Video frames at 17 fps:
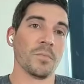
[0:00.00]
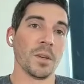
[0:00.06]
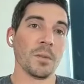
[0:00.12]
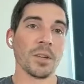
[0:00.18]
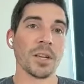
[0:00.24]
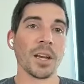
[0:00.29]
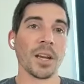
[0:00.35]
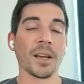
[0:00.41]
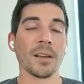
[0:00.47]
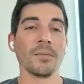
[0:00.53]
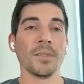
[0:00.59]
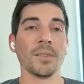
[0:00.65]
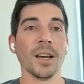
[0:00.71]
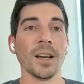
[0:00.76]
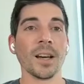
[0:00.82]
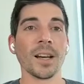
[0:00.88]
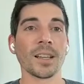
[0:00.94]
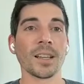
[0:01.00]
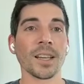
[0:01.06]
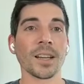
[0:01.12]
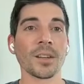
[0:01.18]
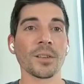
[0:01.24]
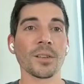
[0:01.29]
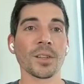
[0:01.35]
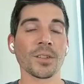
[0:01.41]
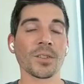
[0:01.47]
I mean, I
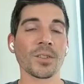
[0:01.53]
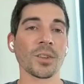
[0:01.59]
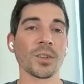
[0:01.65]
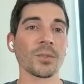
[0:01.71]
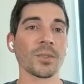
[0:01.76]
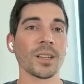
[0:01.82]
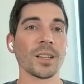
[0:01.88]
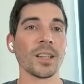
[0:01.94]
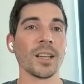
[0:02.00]
kind of think so.